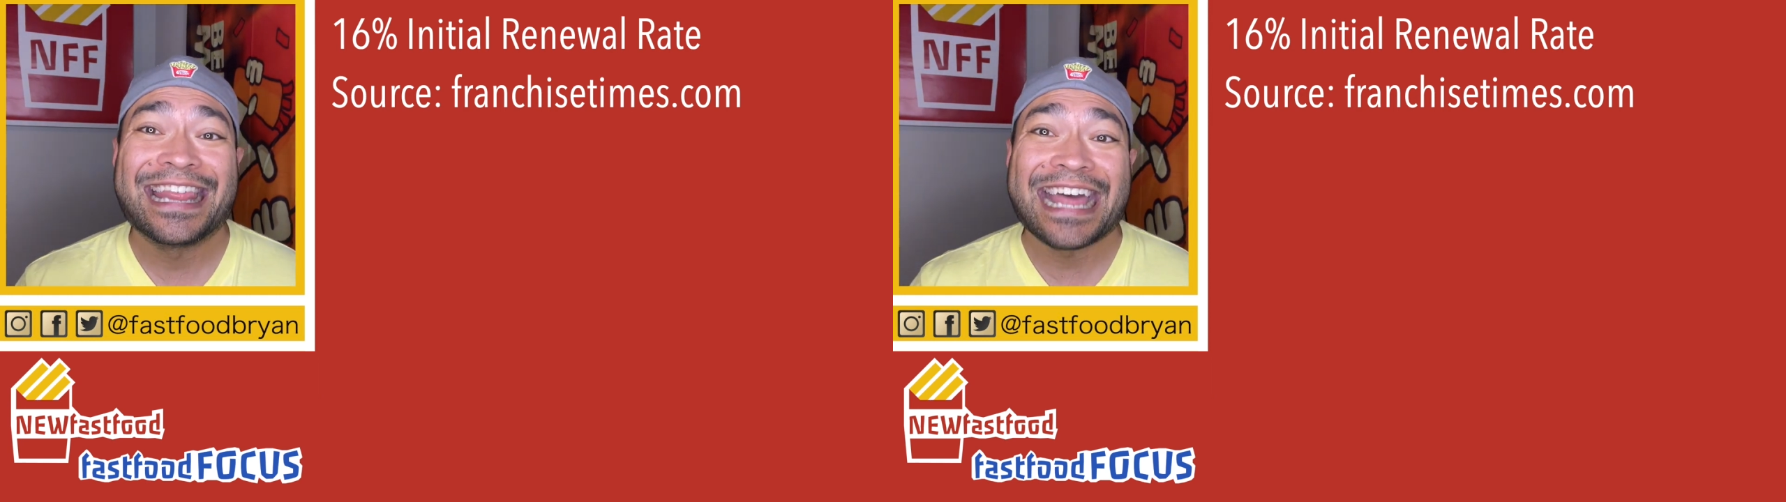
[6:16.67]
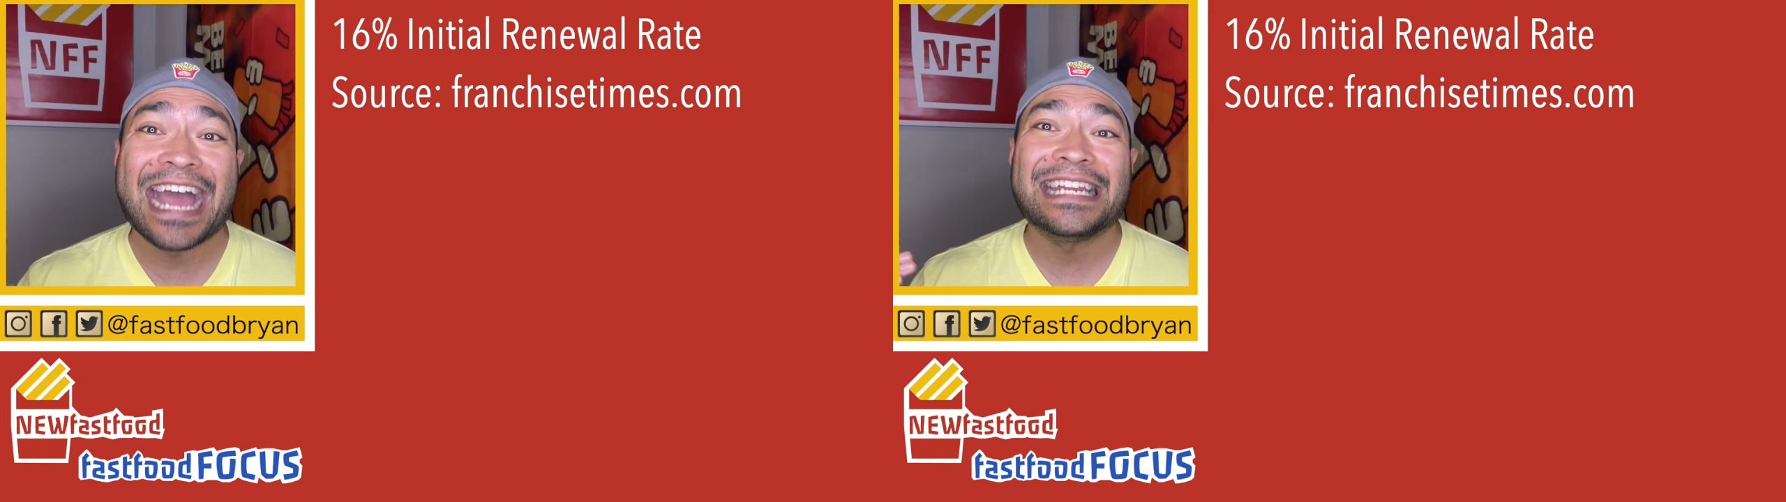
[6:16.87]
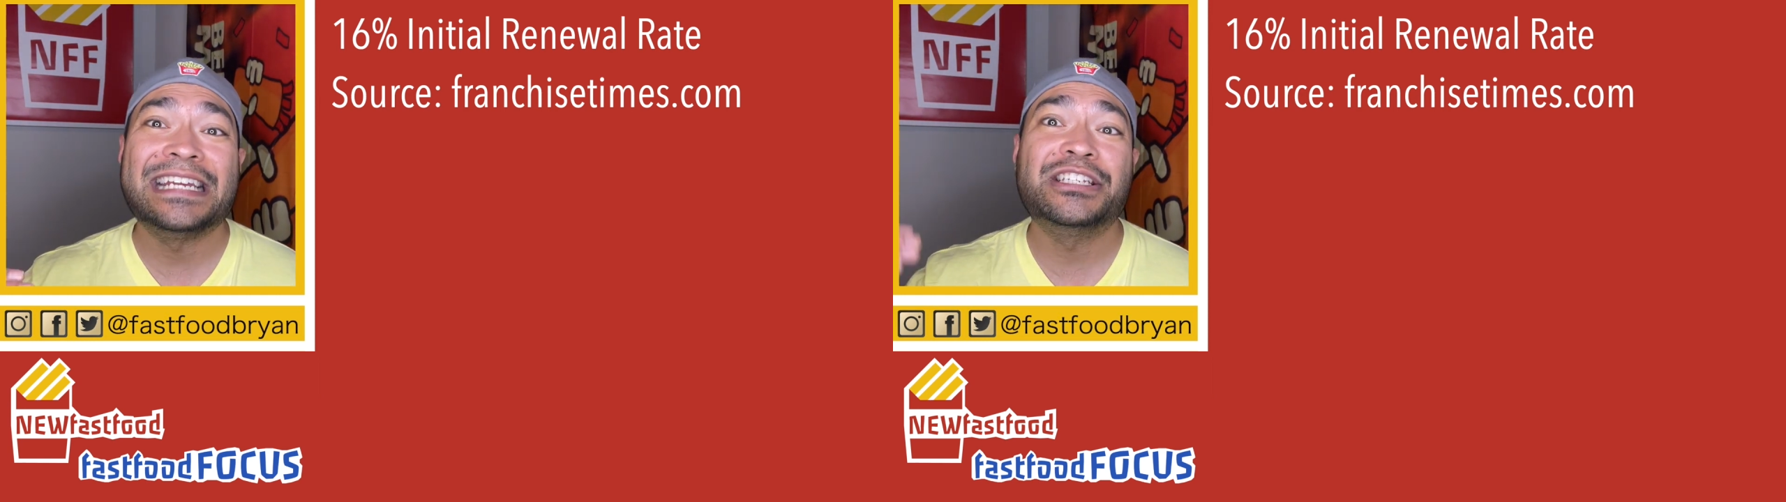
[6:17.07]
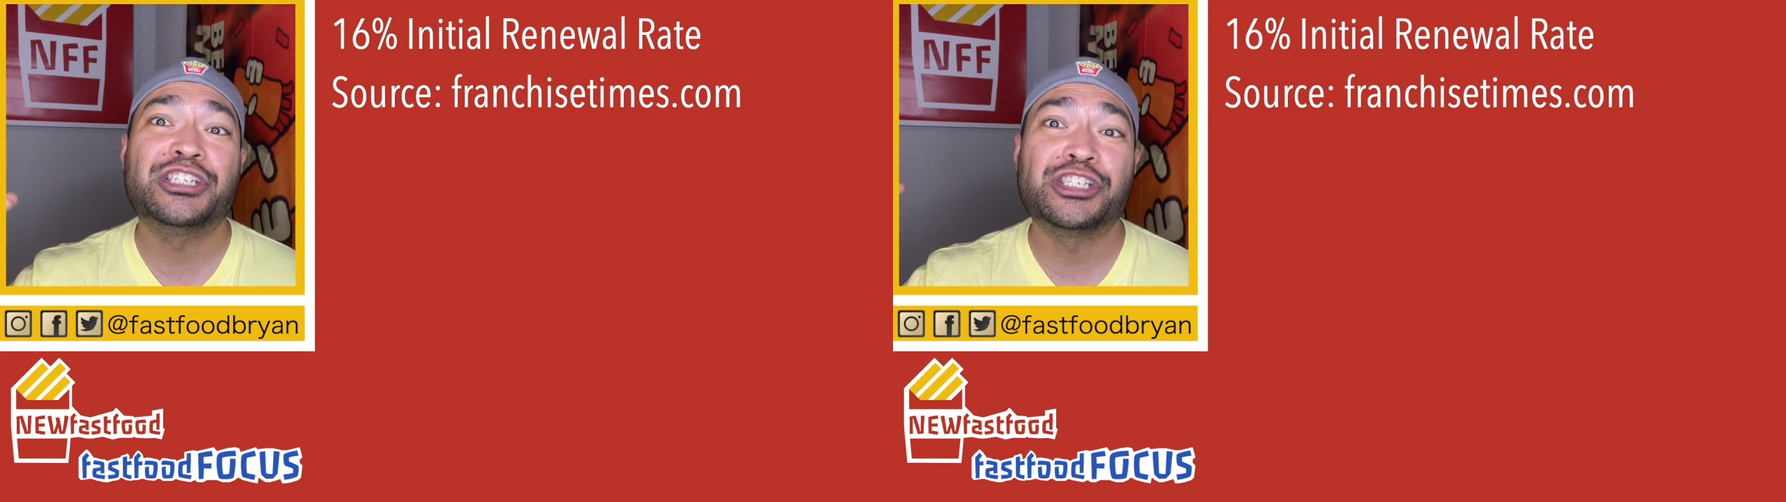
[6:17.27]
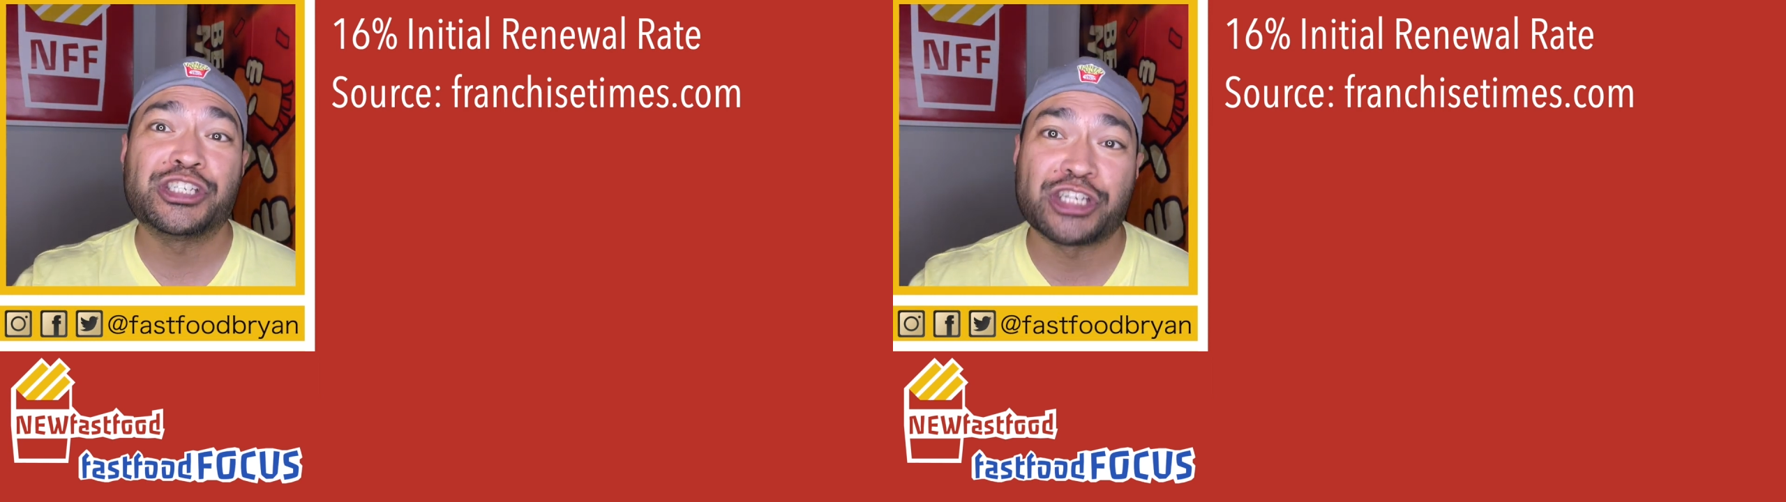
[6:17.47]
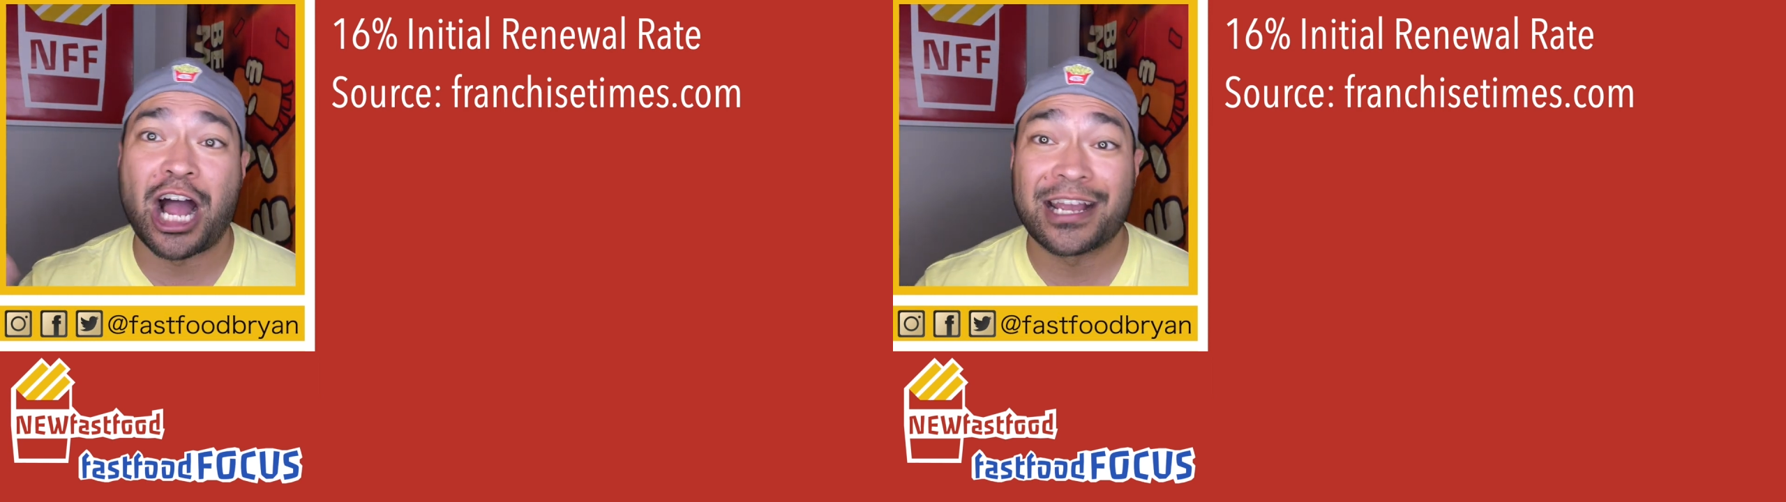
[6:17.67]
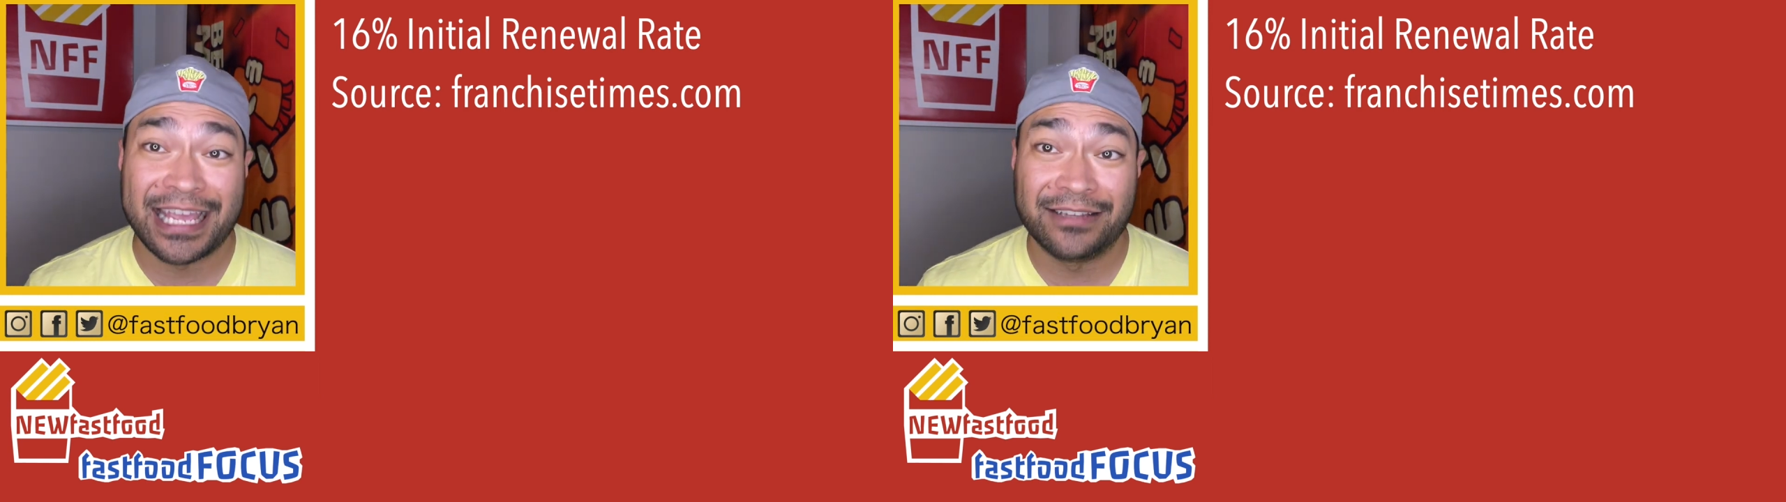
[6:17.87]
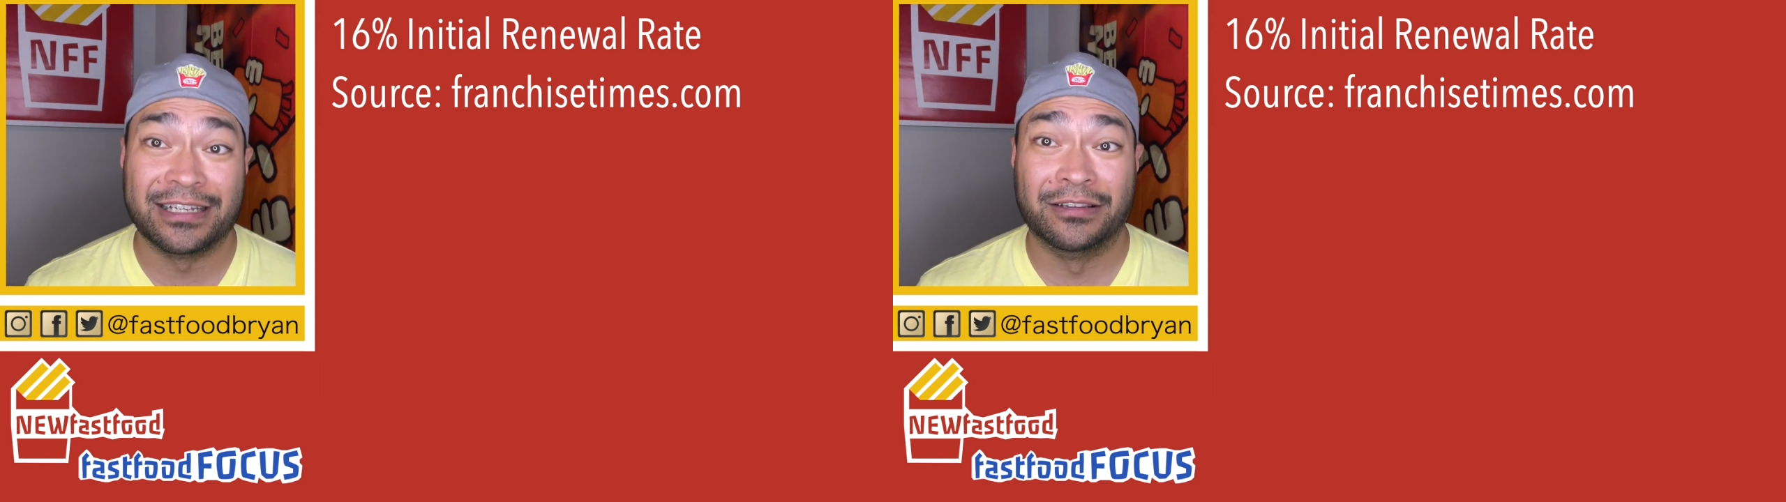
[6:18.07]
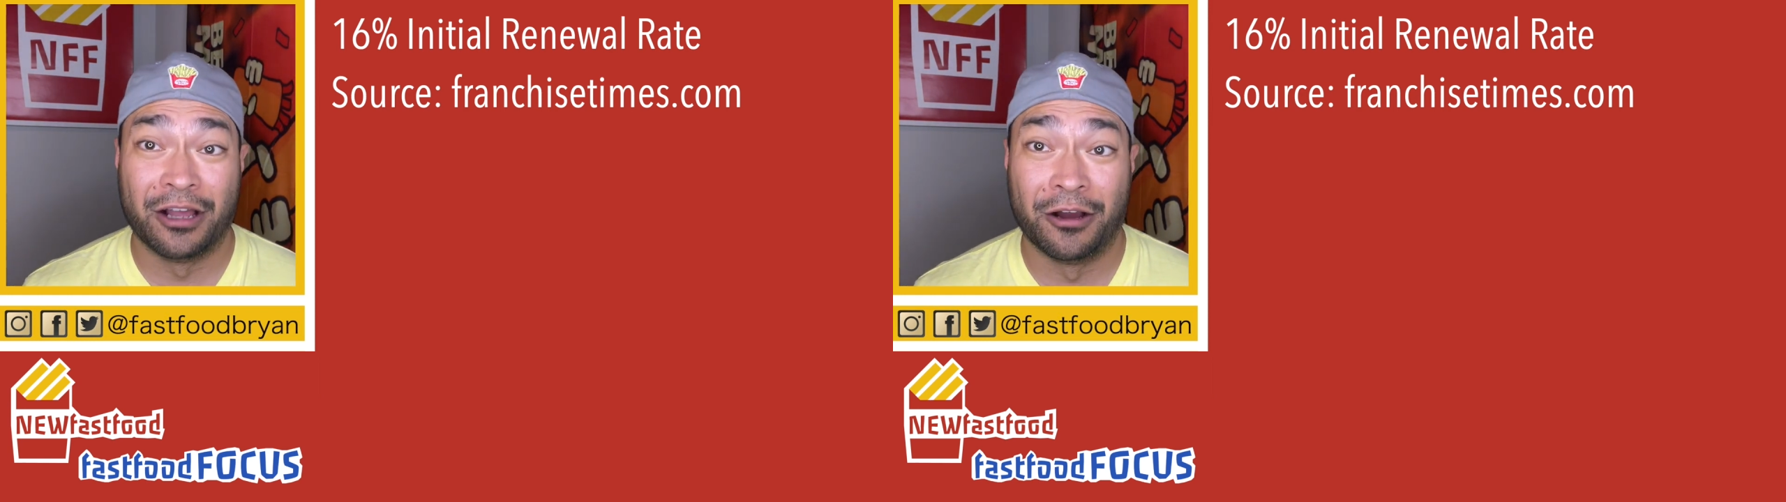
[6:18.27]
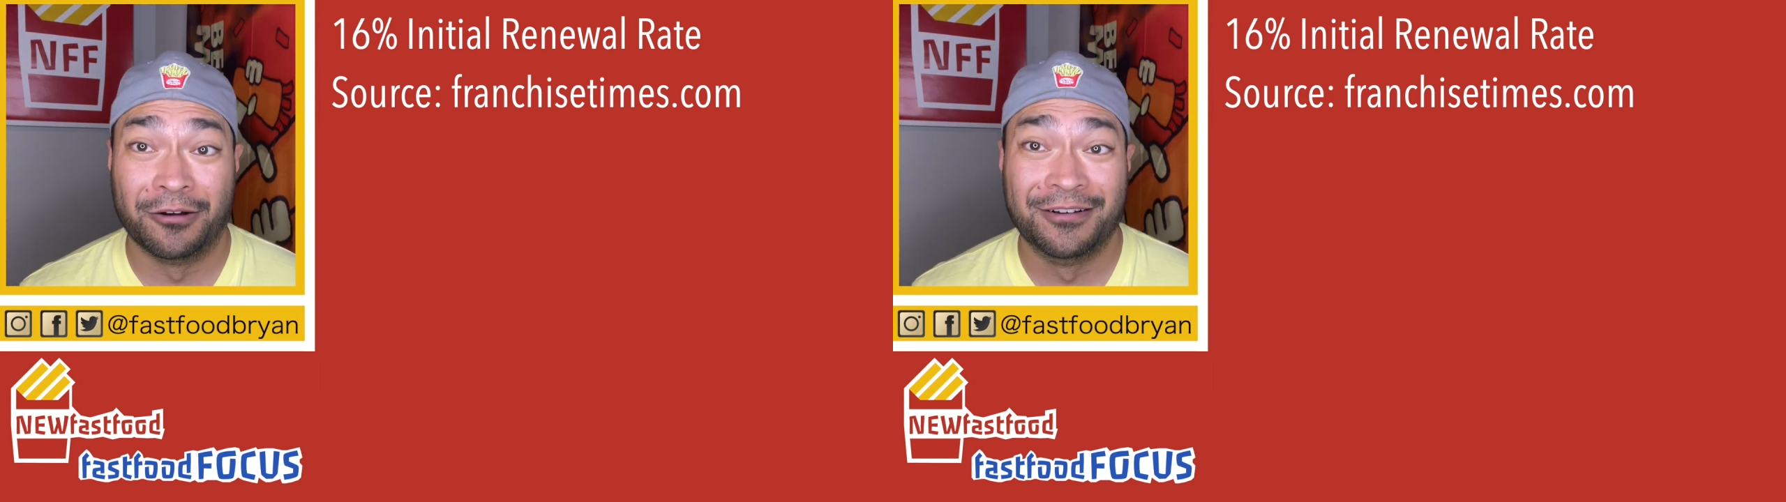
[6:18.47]
That is shockingly
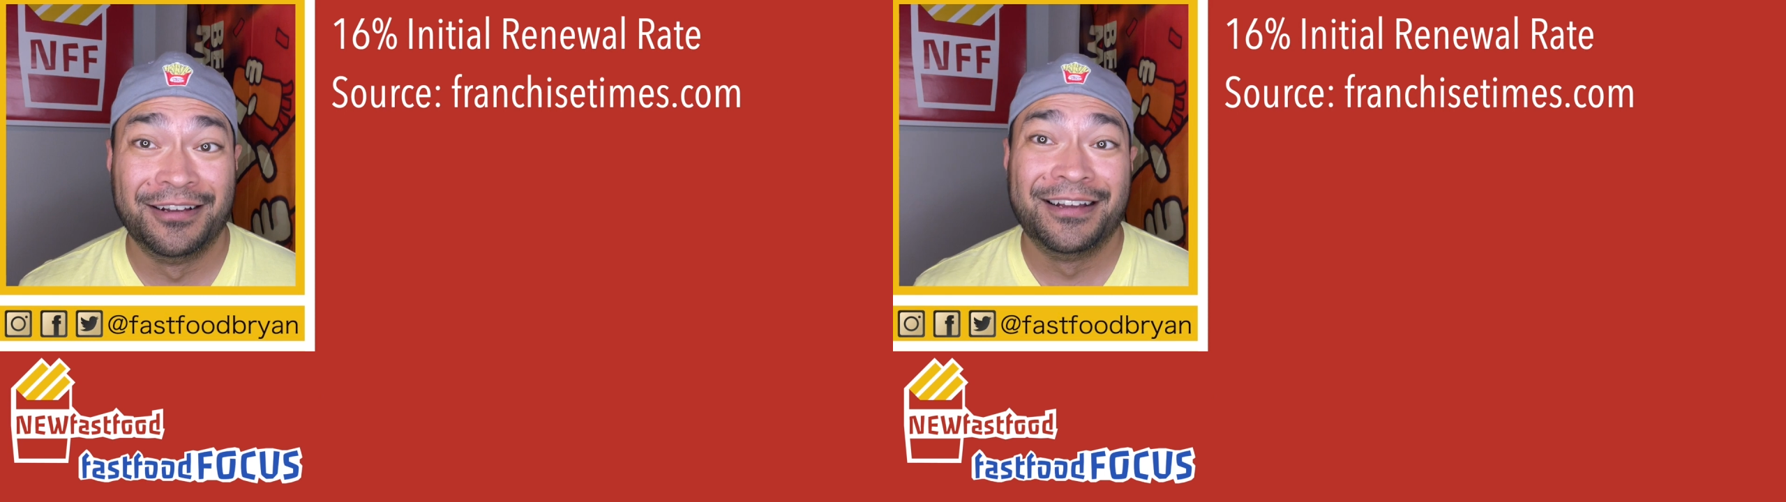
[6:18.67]
low.